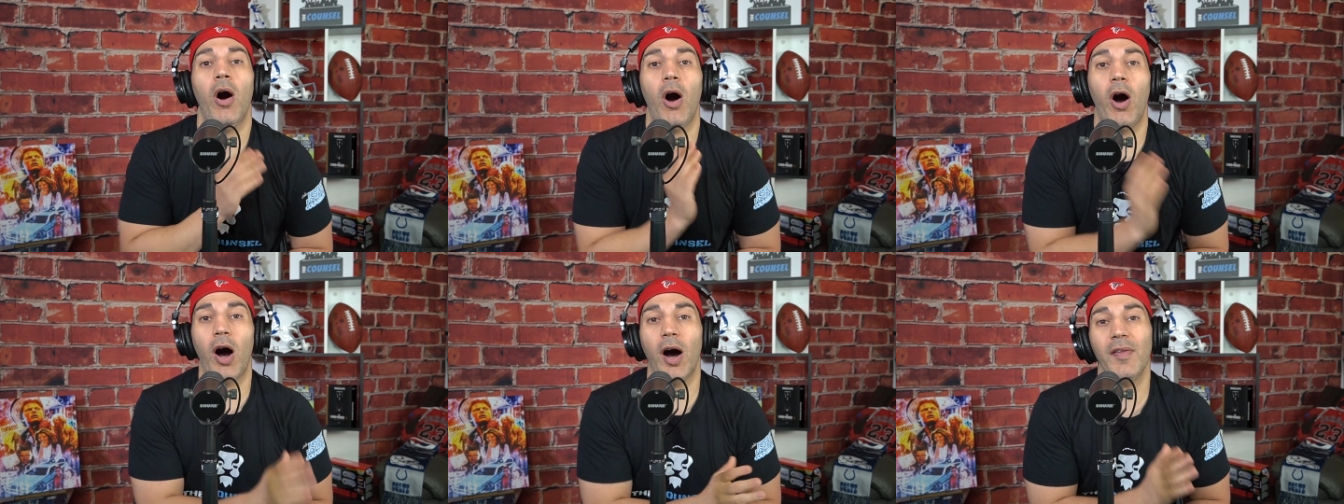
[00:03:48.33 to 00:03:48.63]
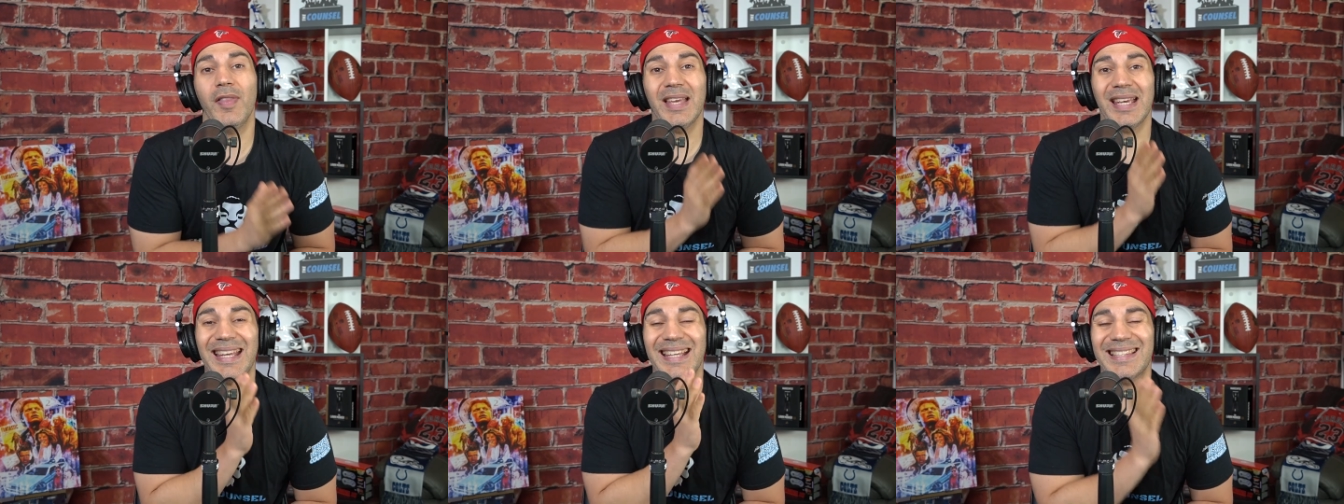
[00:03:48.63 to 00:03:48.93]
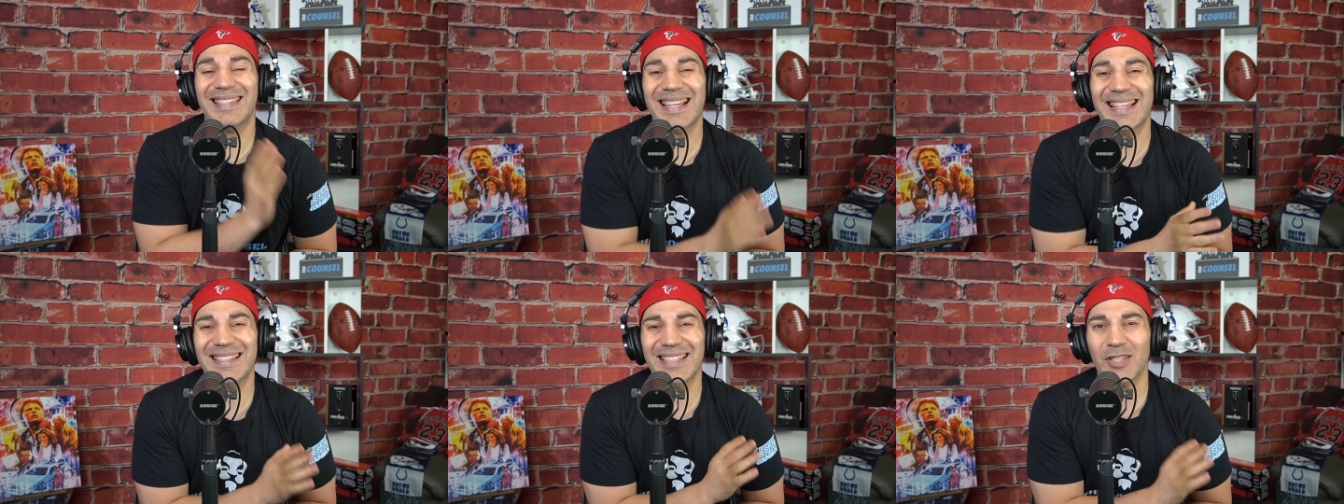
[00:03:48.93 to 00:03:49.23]
on the
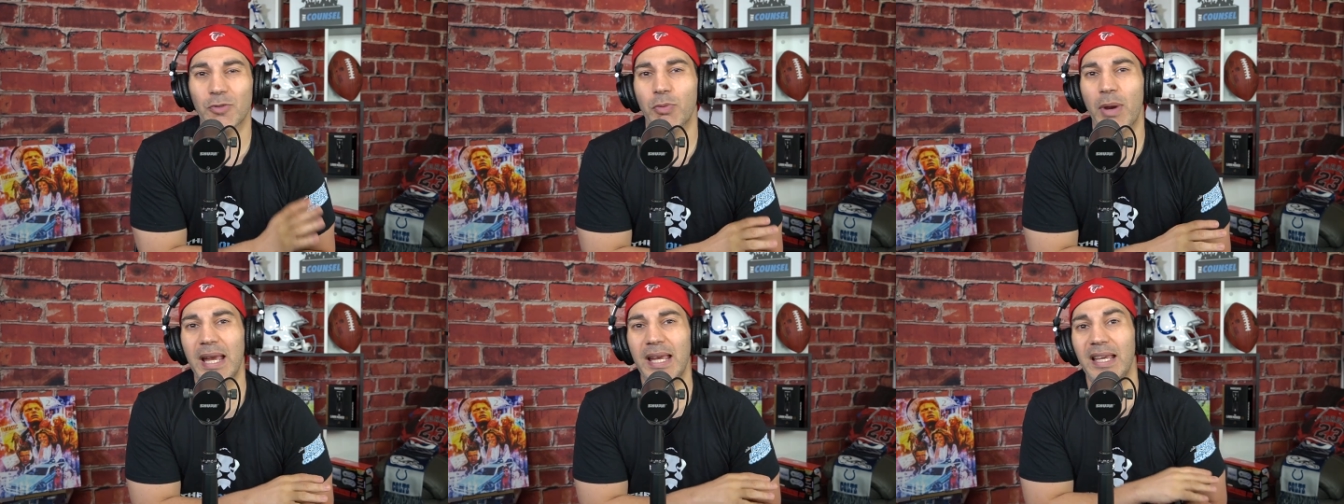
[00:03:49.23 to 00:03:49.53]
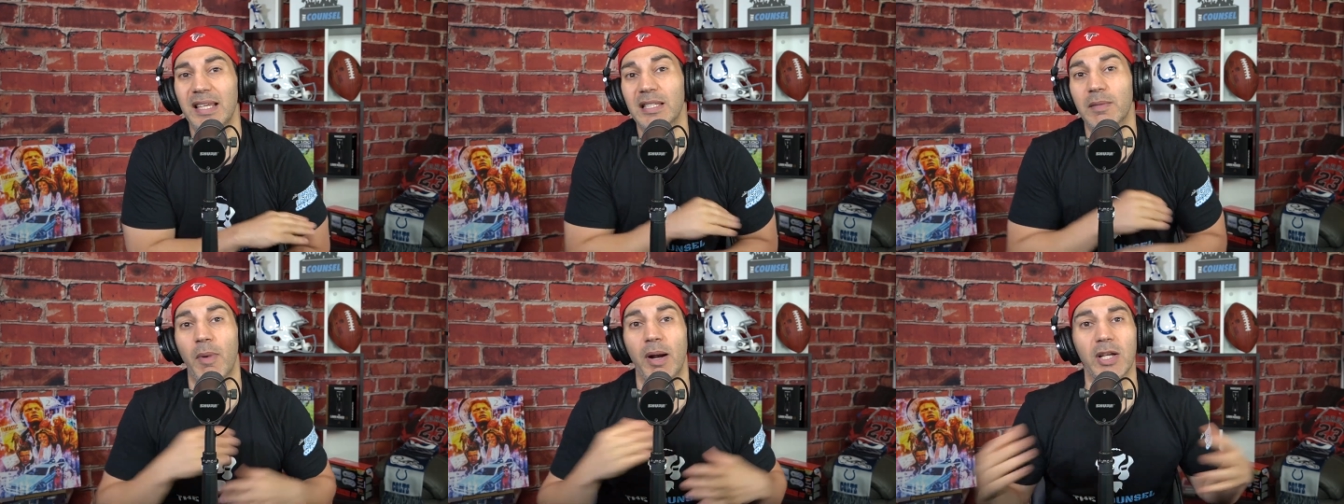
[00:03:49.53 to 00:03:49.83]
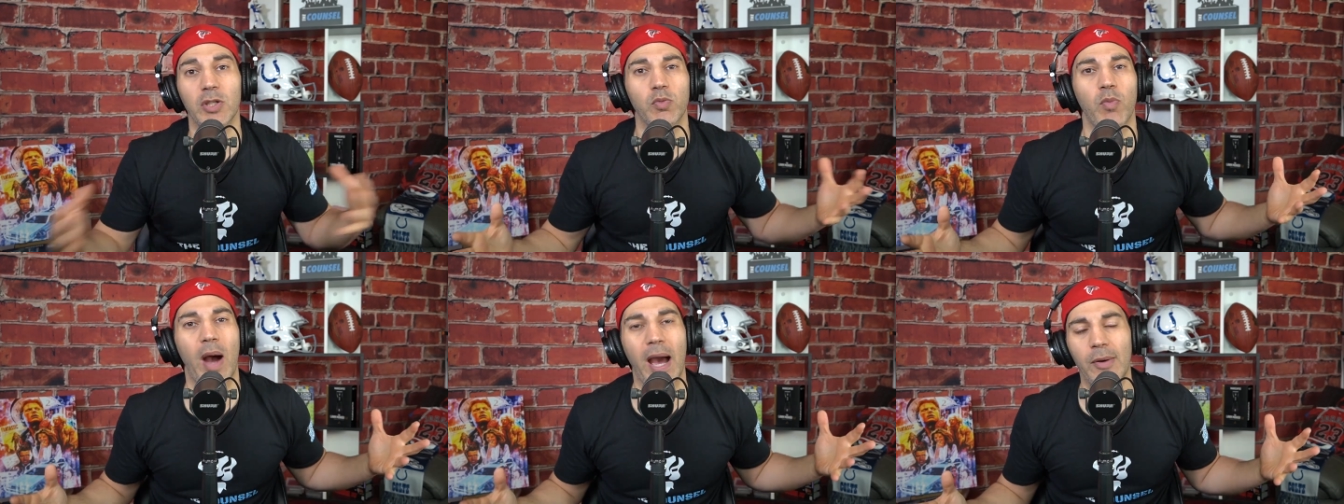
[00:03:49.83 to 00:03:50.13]
consensus rankings
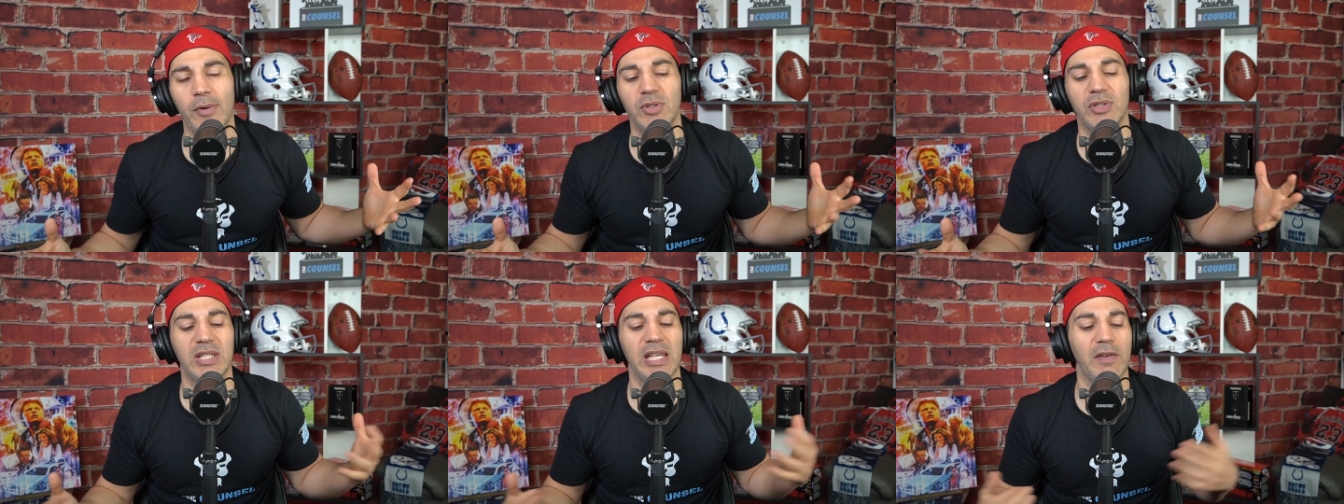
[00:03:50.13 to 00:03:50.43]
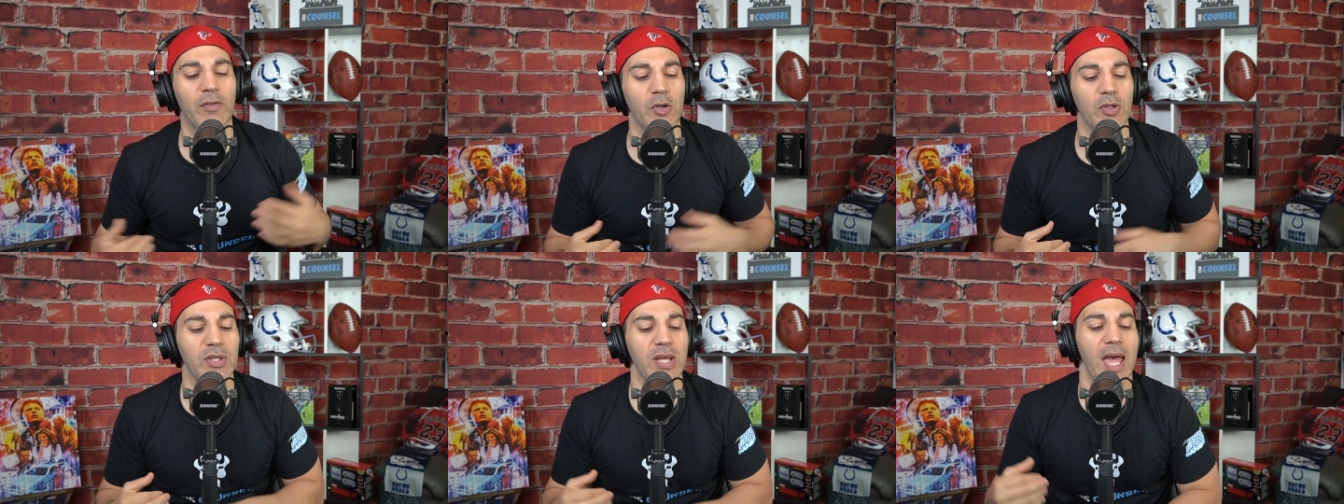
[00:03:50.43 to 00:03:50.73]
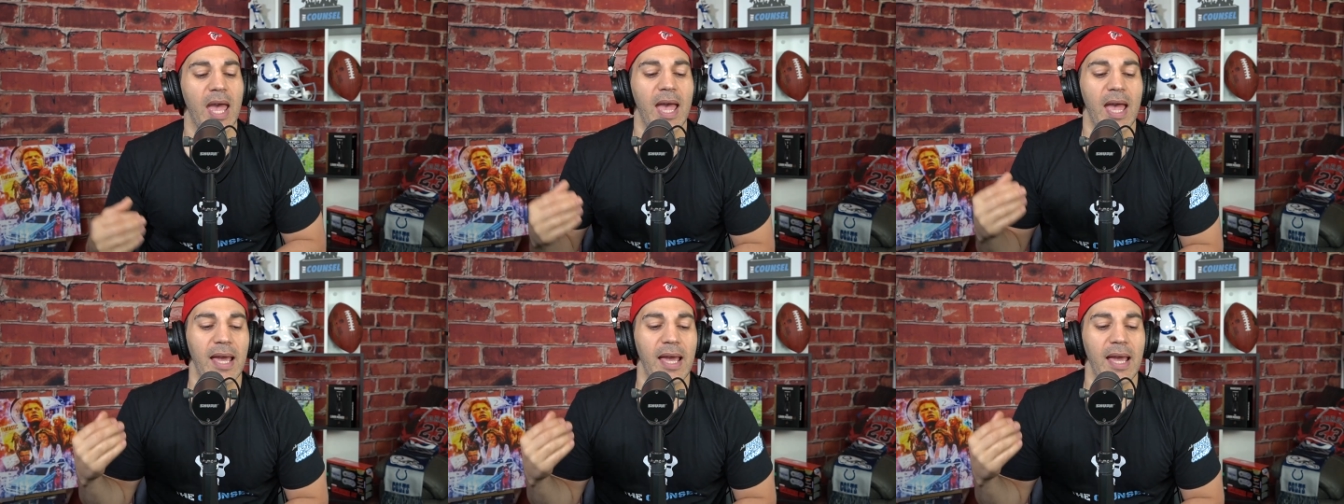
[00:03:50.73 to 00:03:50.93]
amongst wide receivers.